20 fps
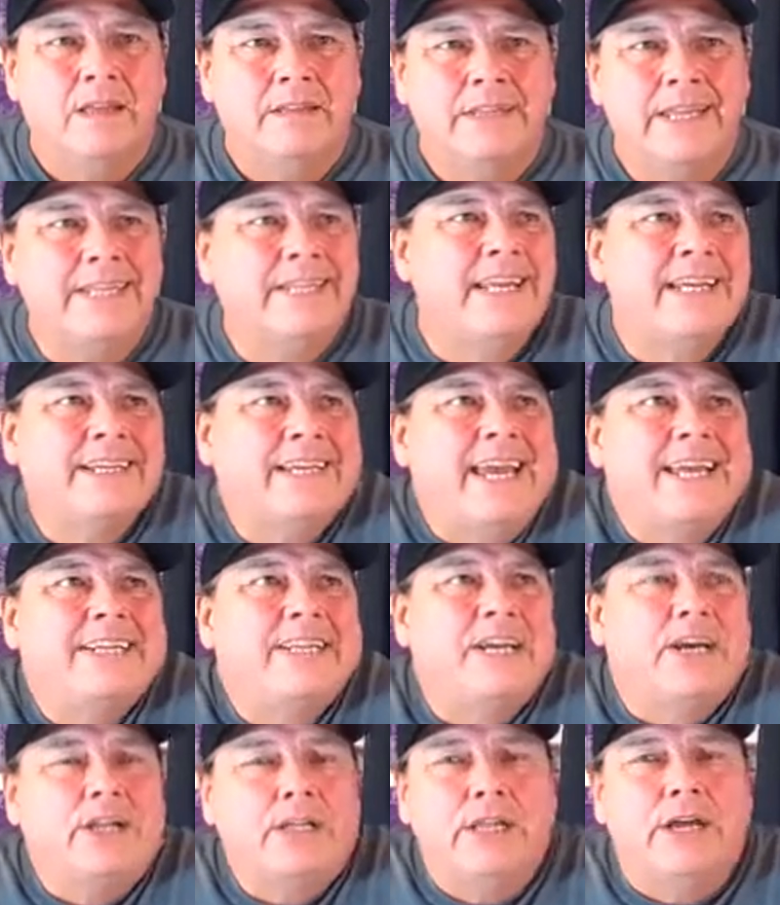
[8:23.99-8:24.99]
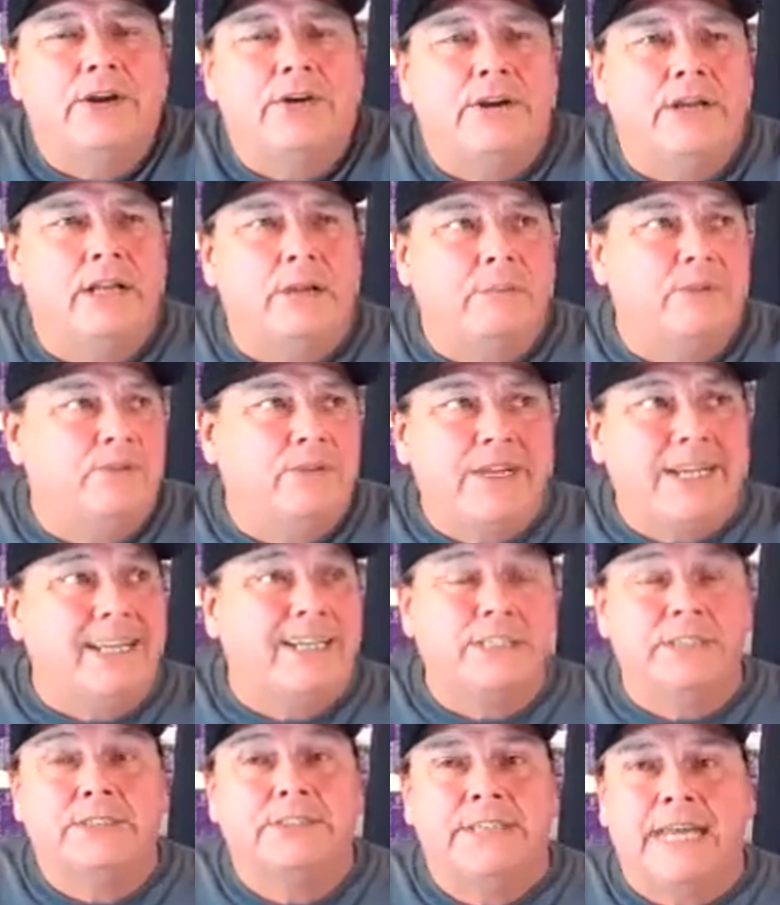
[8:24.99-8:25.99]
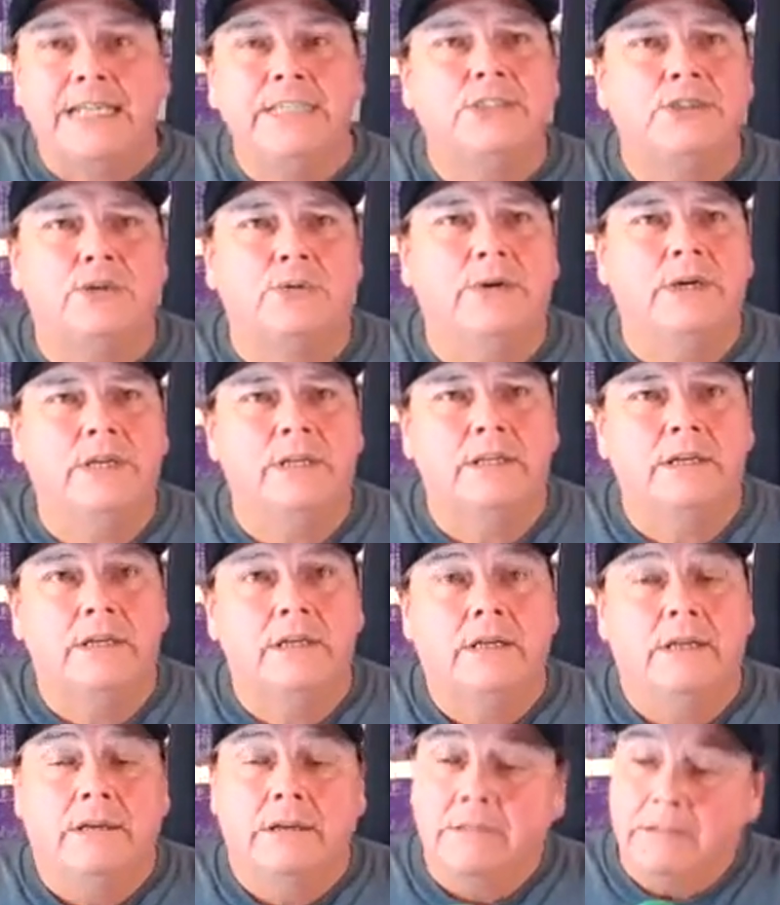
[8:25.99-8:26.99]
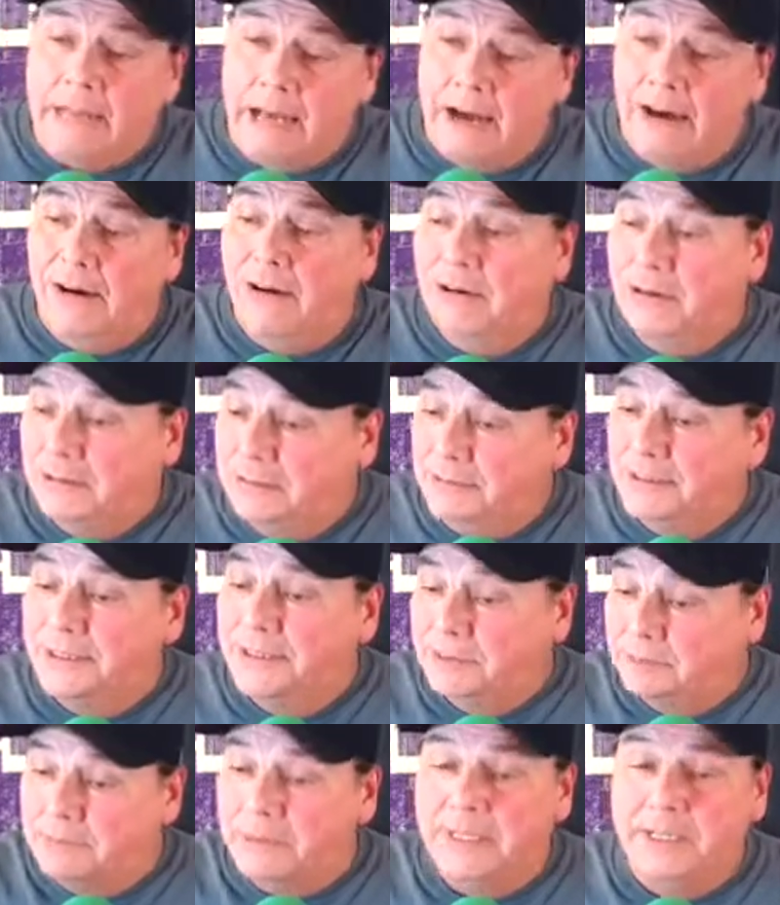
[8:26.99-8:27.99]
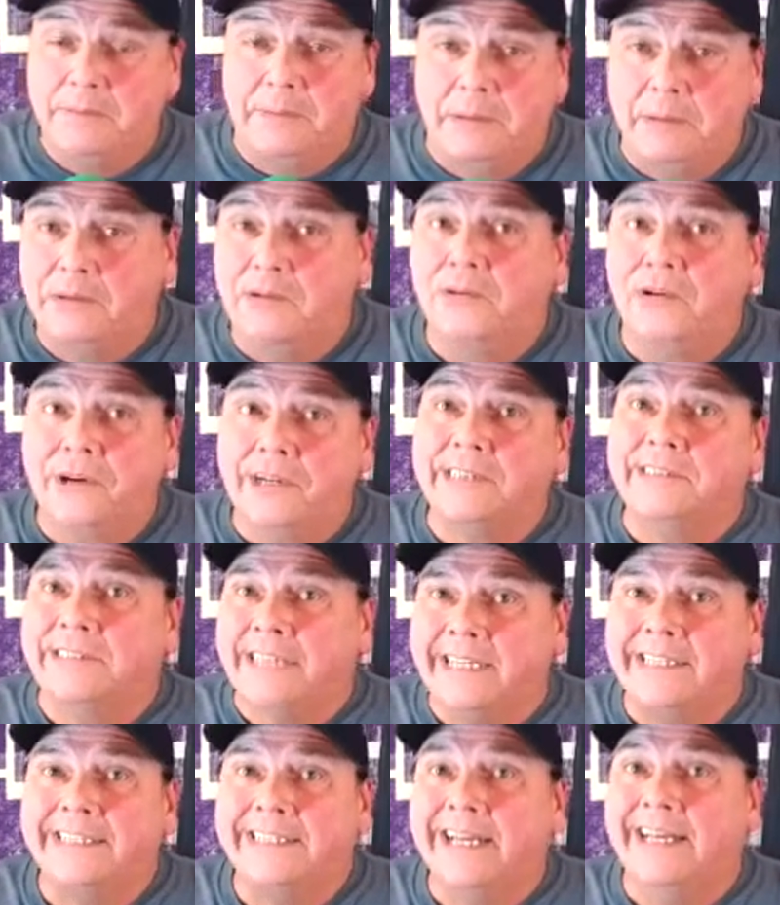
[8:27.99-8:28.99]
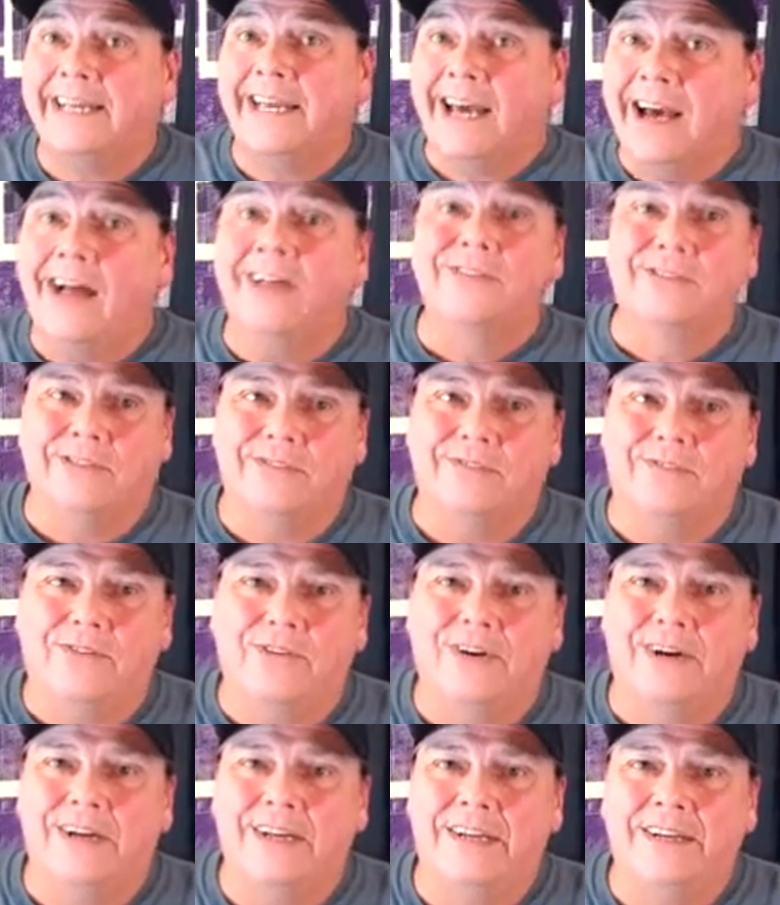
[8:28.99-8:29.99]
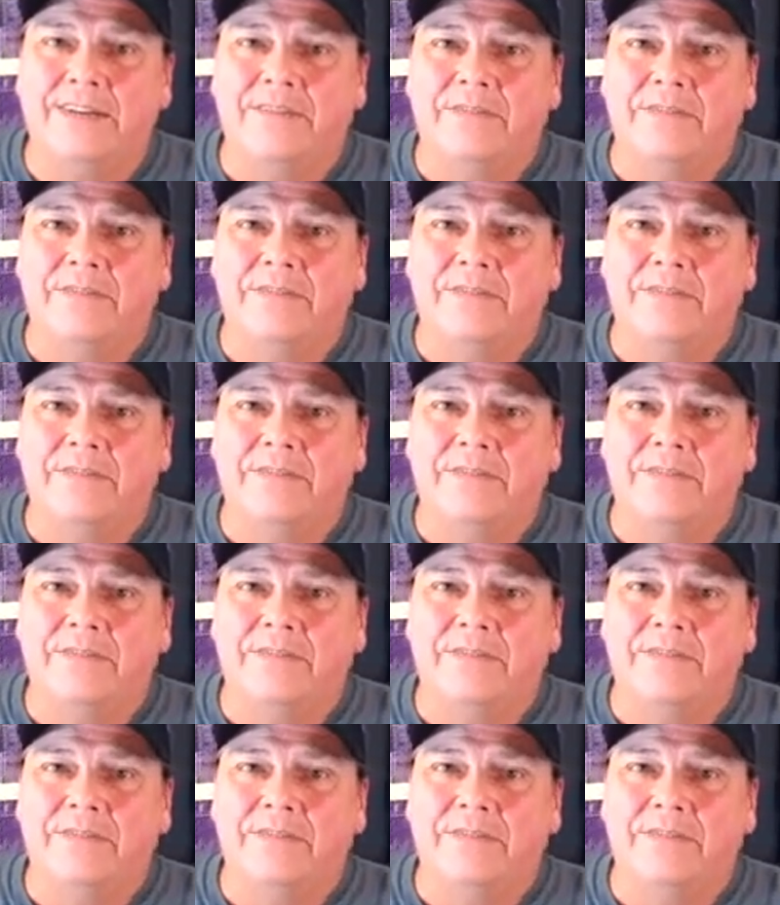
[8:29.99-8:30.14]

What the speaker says: They can't declare it. I mean, we didn't consent to it. Now, there's plenty of people who are consenting like hell for it.